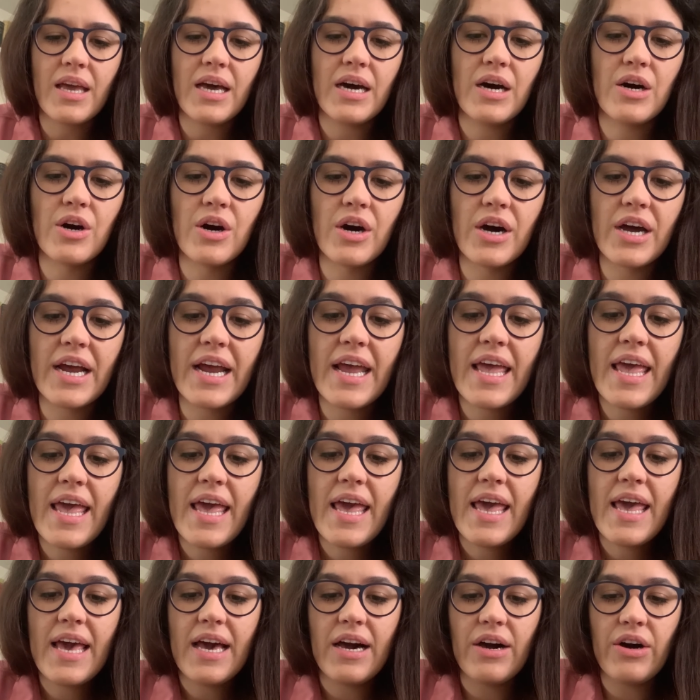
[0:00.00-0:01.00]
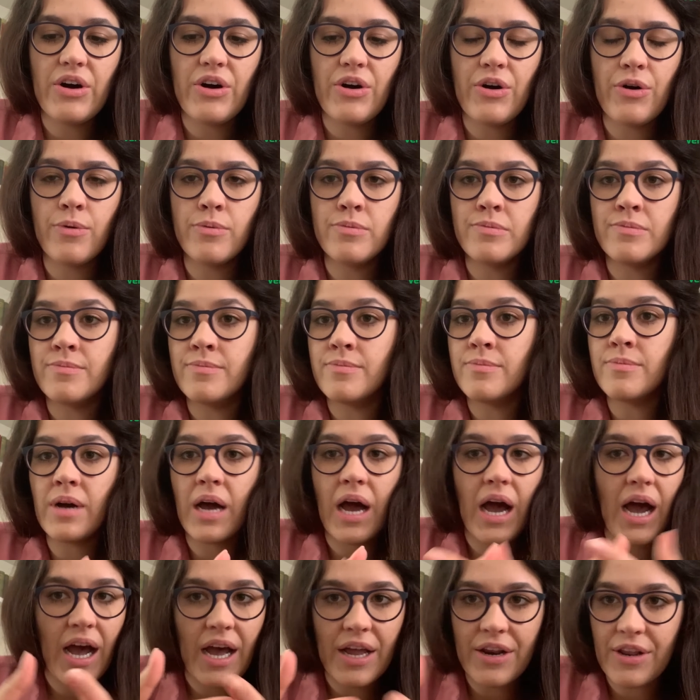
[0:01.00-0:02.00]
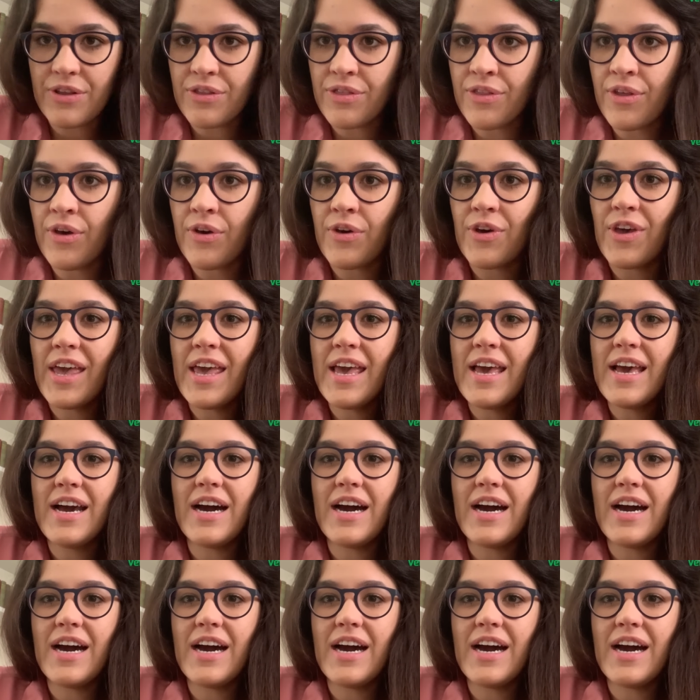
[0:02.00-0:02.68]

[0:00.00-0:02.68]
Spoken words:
Or I don't know,